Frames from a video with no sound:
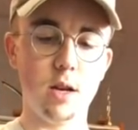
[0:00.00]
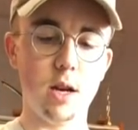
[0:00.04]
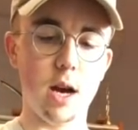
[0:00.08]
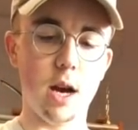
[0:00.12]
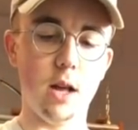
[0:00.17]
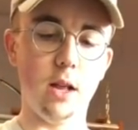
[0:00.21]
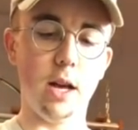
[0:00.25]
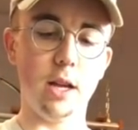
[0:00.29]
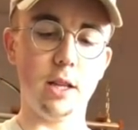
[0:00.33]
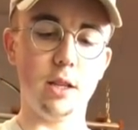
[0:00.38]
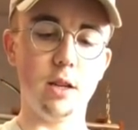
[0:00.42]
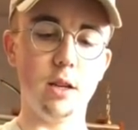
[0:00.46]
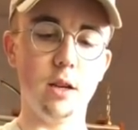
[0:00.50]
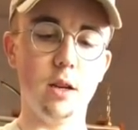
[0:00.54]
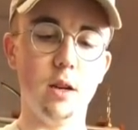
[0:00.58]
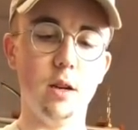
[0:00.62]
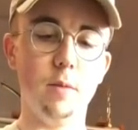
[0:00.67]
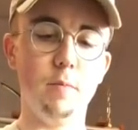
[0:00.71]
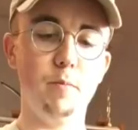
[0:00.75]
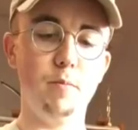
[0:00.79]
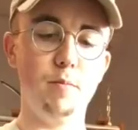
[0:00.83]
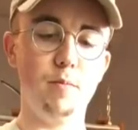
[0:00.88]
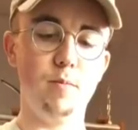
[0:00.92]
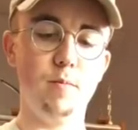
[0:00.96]
I like
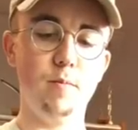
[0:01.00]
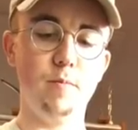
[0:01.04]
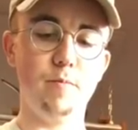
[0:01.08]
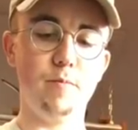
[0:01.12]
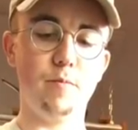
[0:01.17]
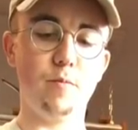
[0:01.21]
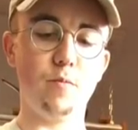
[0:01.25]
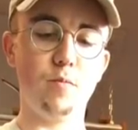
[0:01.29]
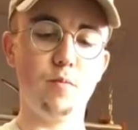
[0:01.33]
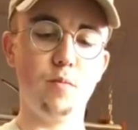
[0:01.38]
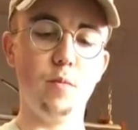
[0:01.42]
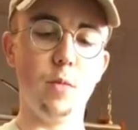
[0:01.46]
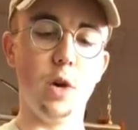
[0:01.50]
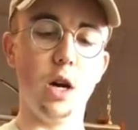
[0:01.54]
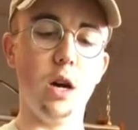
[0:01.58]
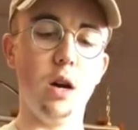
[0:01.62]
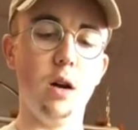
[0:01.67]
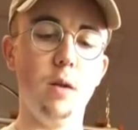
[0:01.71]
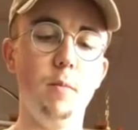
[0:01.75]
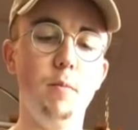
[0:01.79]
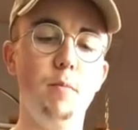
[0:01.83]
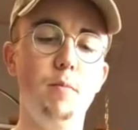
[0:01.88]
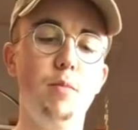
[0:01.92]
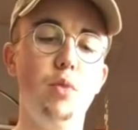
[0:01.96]
to
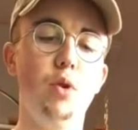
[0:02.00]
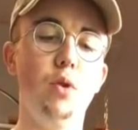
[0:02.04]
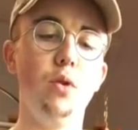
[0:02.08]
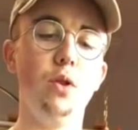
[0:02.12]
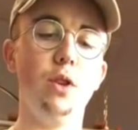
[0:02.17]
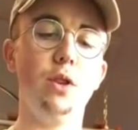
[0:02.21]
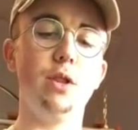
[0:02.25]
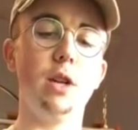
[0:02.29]
pull the